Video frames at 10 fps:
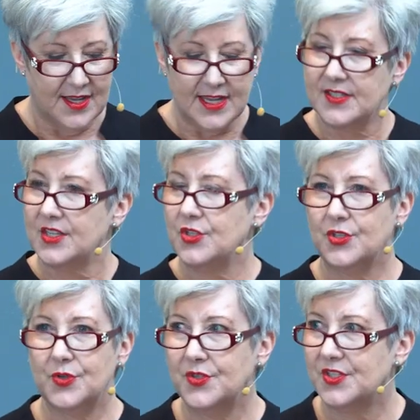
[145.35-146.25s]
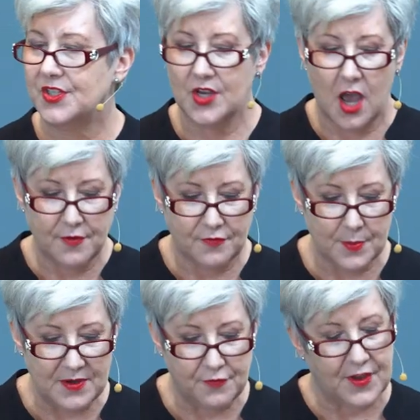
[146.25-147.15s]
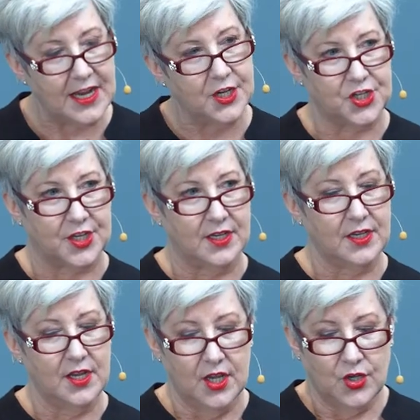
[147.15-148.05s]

is induced not from infection